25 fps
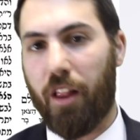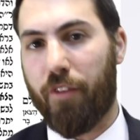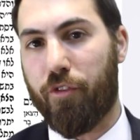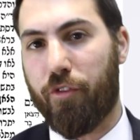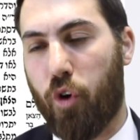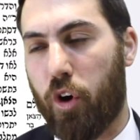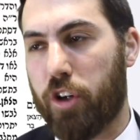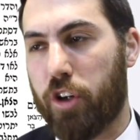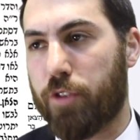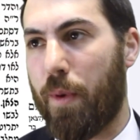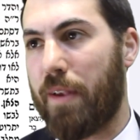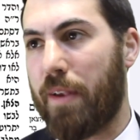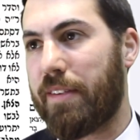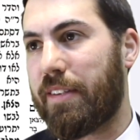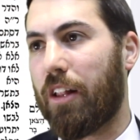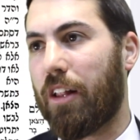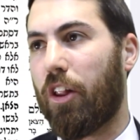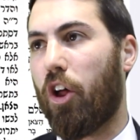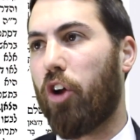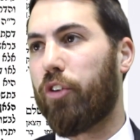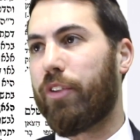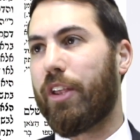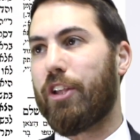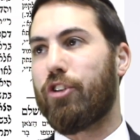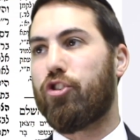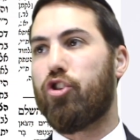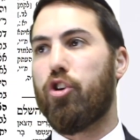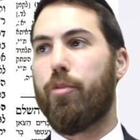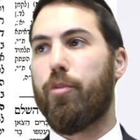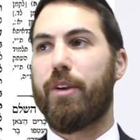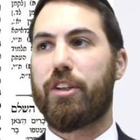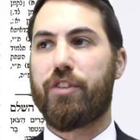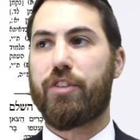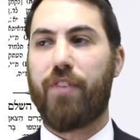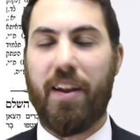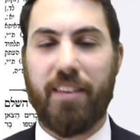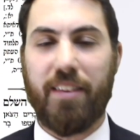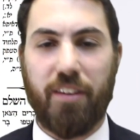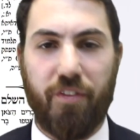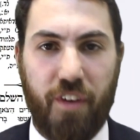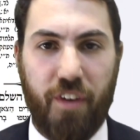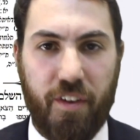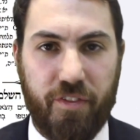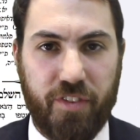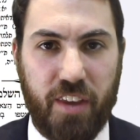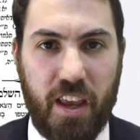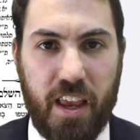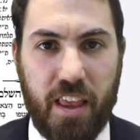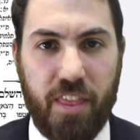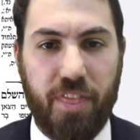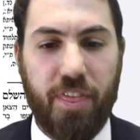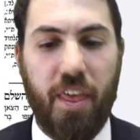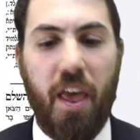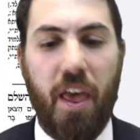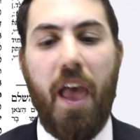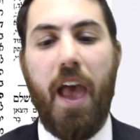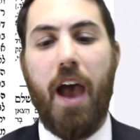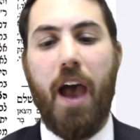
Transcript: of course, Beisil holding two beishvat the 15th,